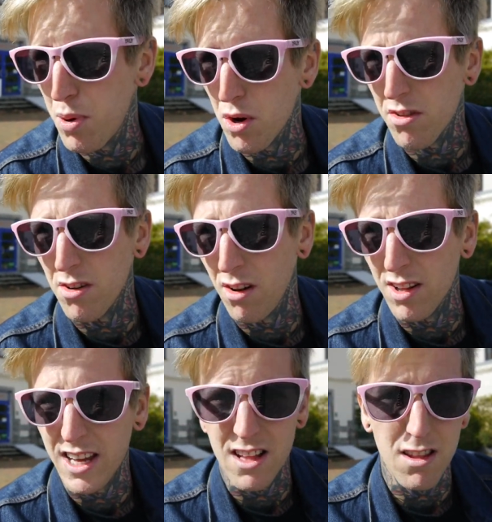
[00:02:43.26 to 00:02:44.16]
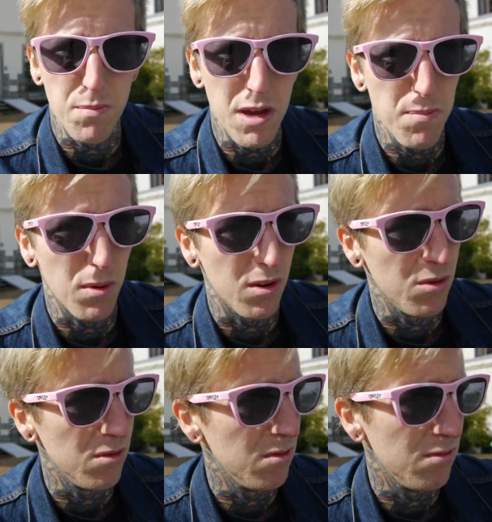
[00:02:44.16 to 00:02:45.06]
personal against the people
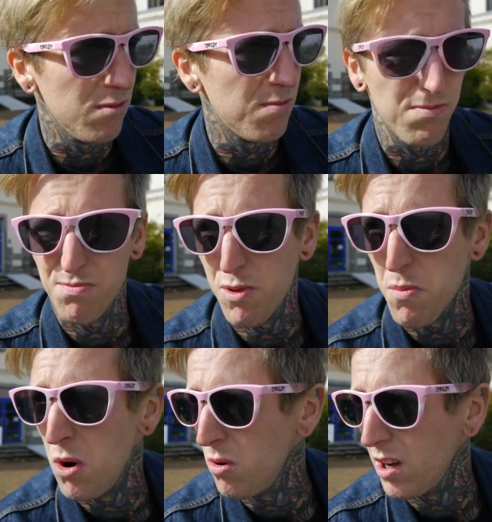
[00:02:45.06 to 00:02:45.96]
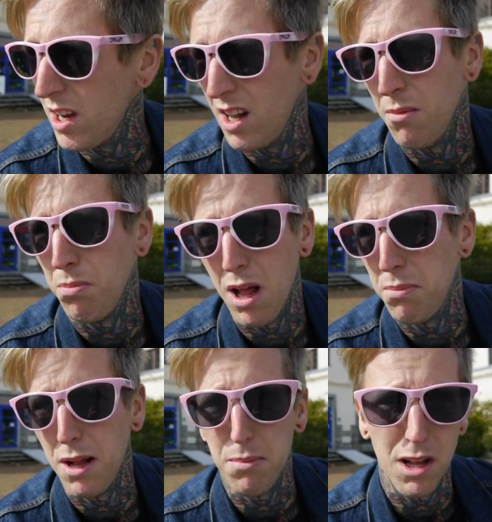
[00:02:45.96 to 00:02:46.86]
who smoke and blah
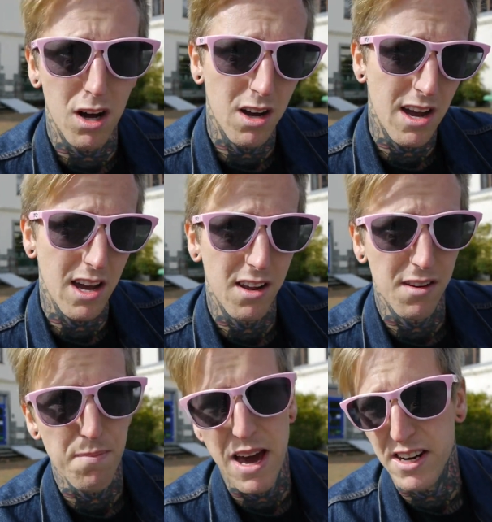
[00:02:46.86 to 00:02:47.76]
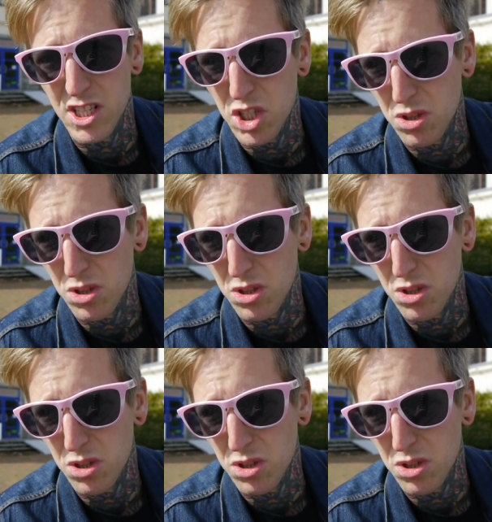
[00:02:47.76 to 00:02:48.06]
blah blah and manage